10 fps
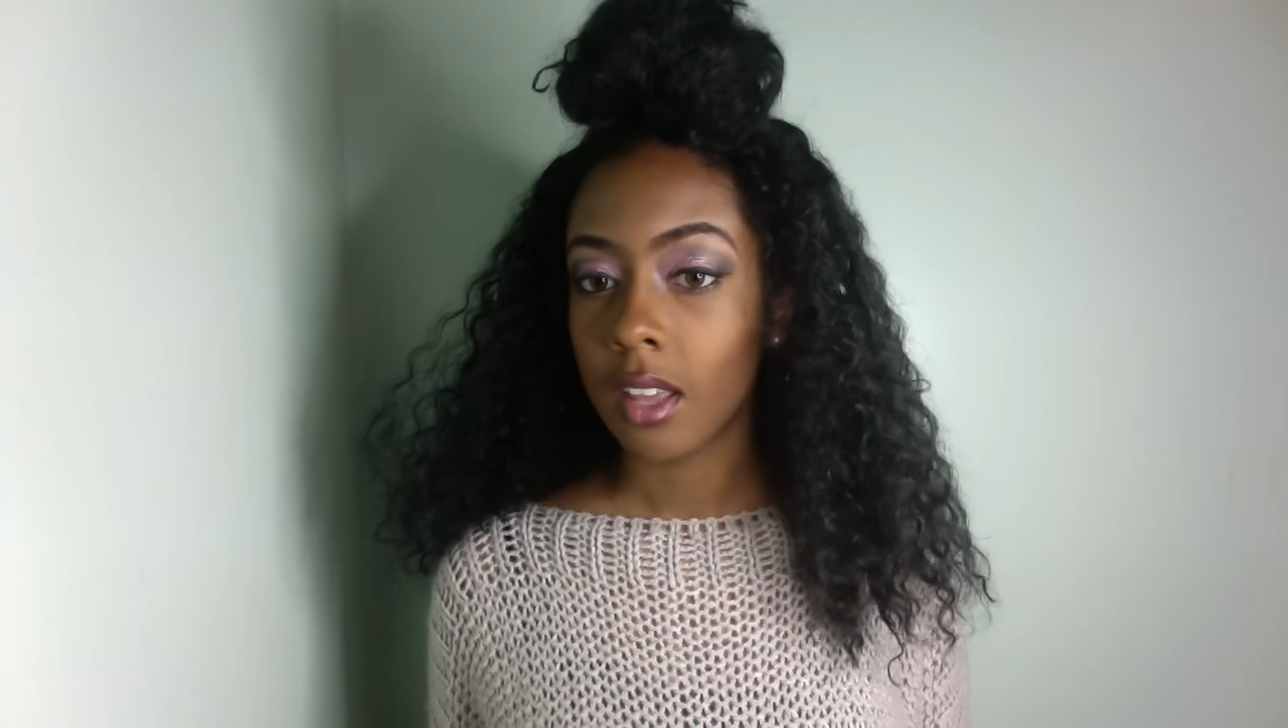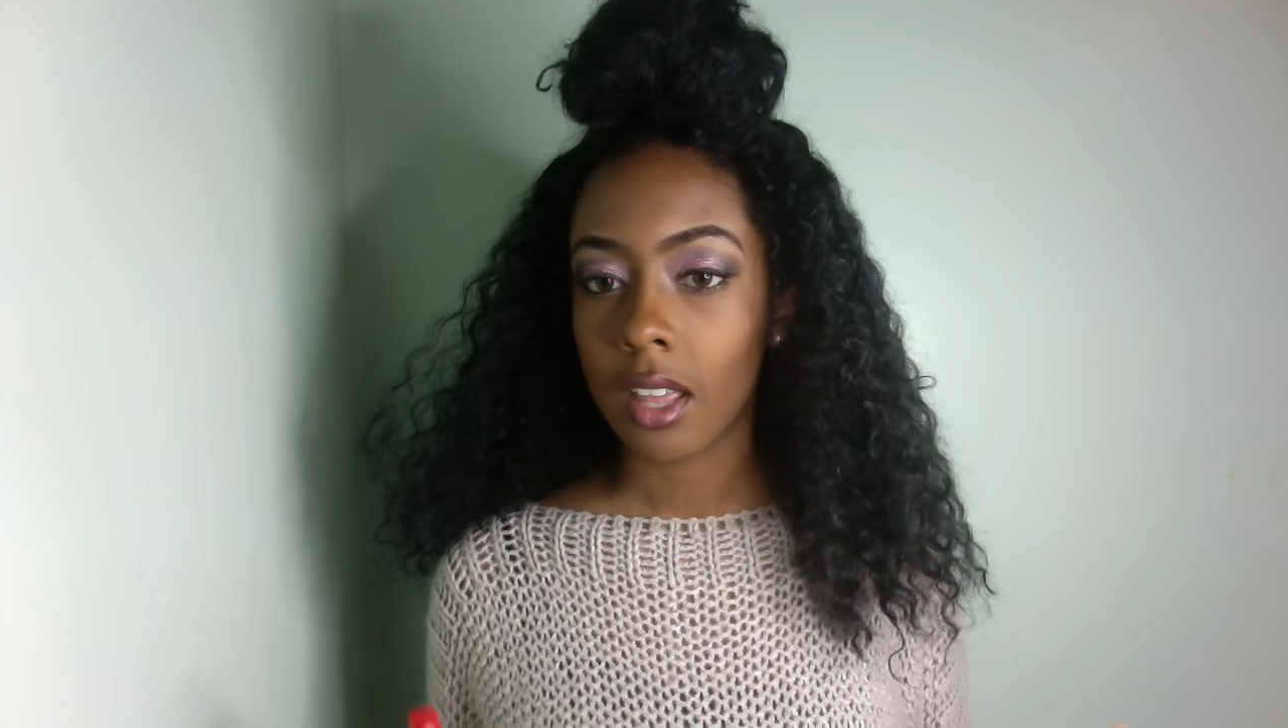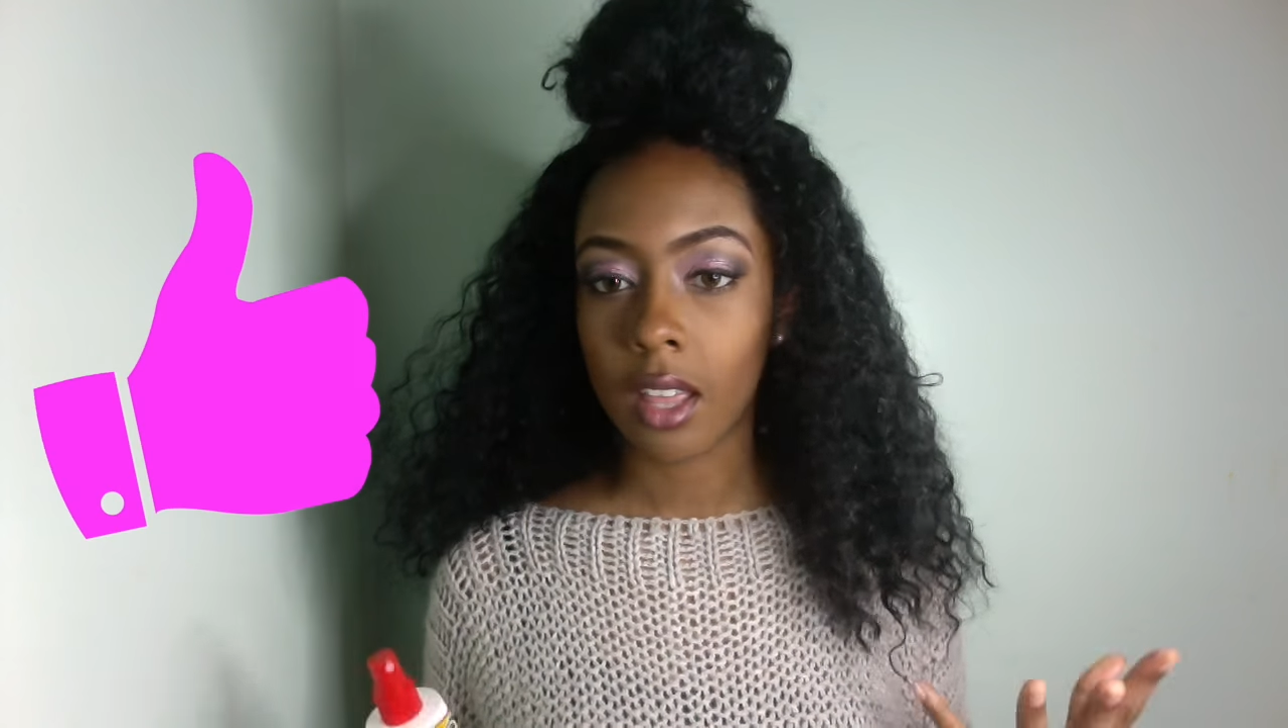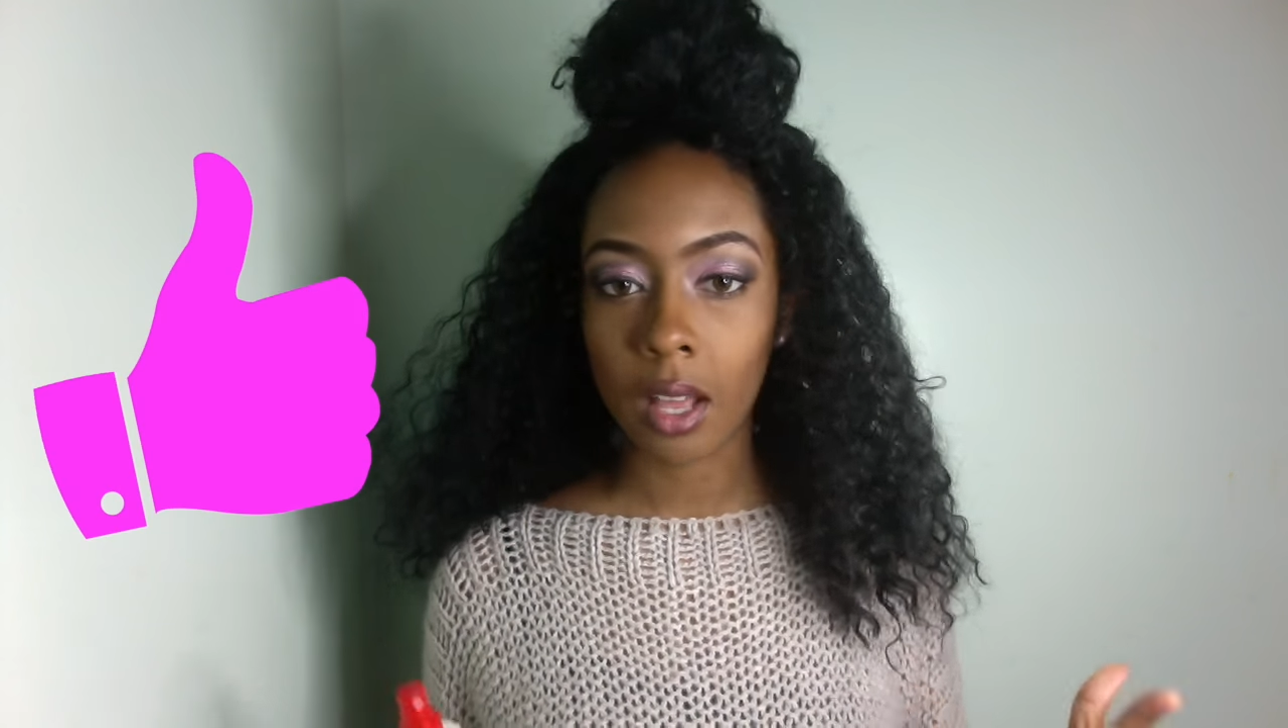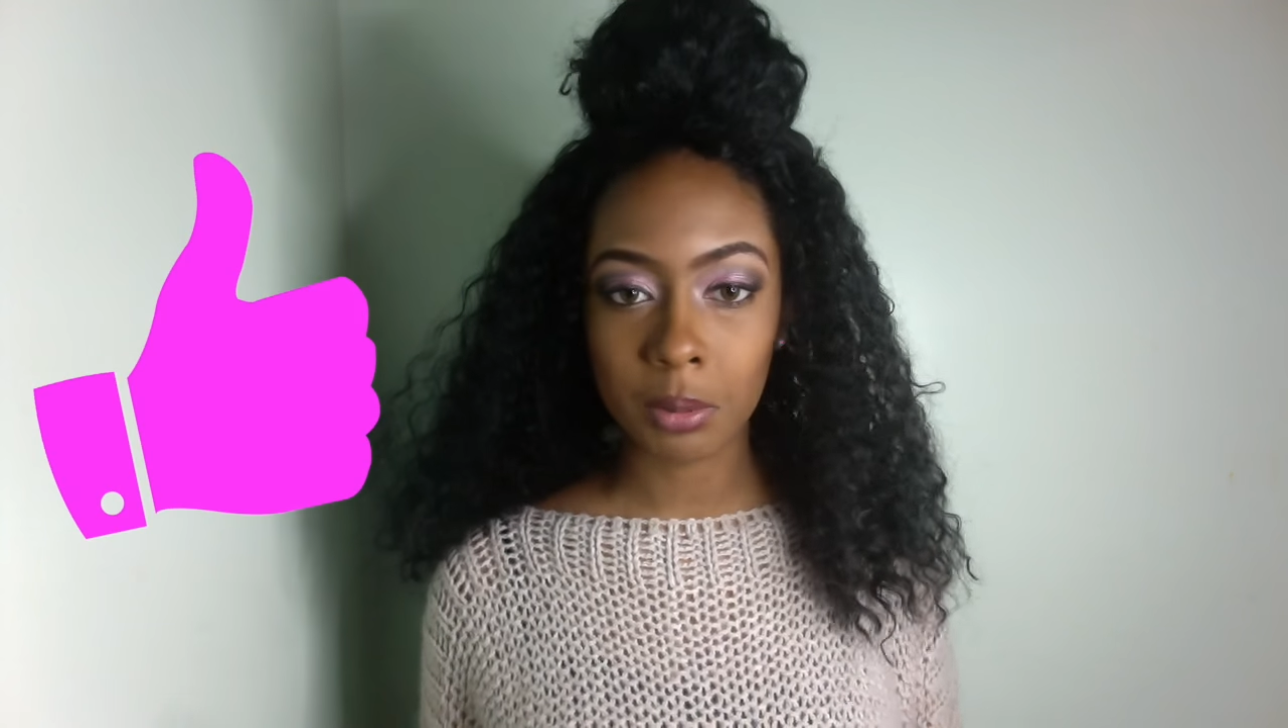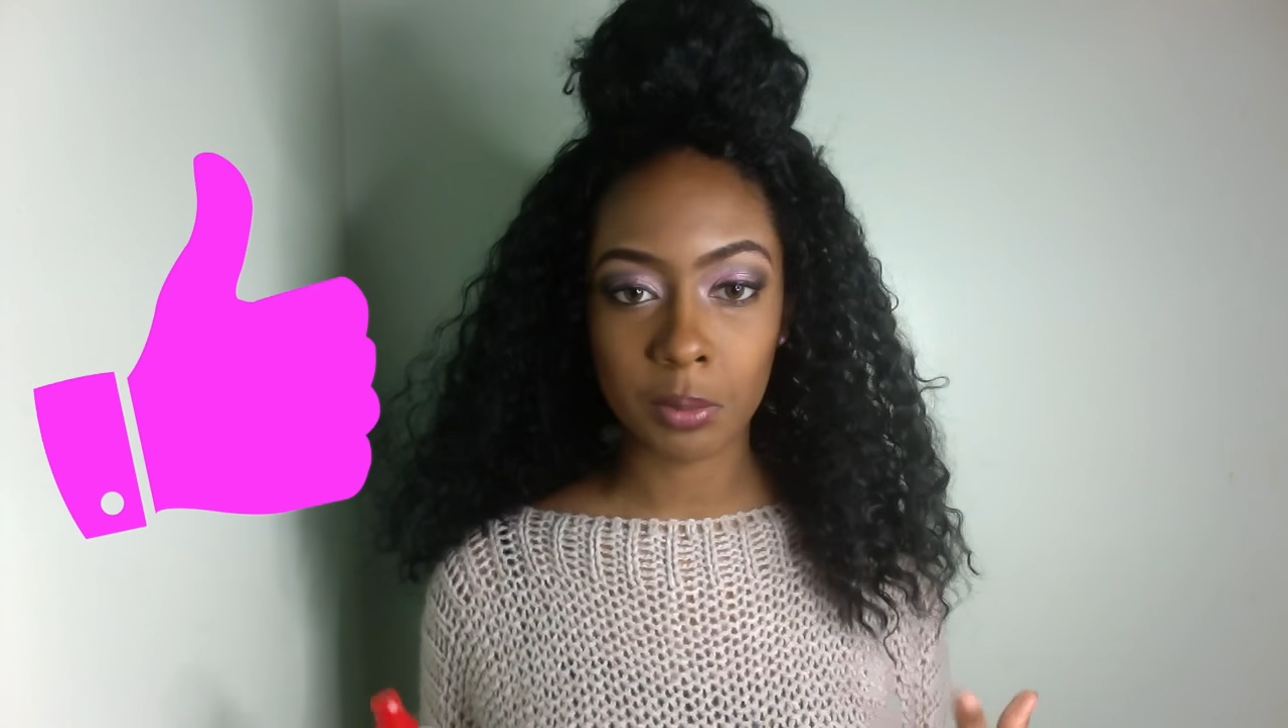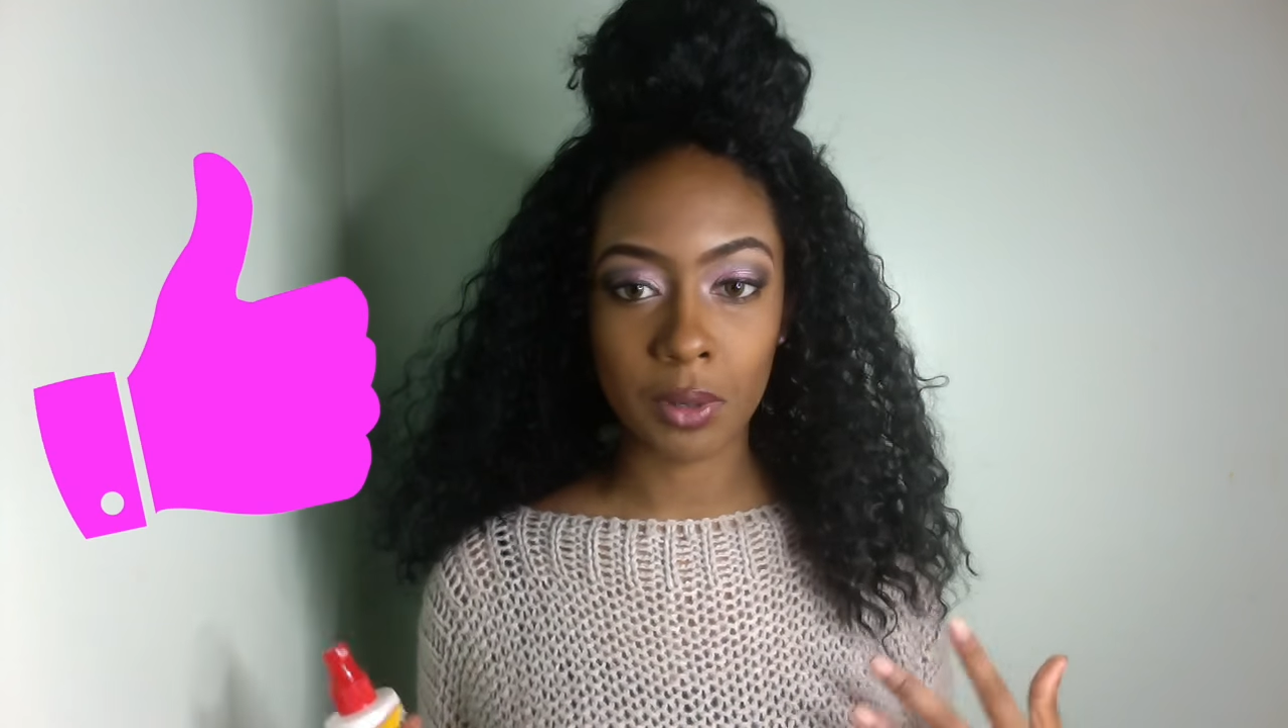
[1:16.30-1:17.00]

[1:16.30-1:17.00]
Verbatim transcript: it helps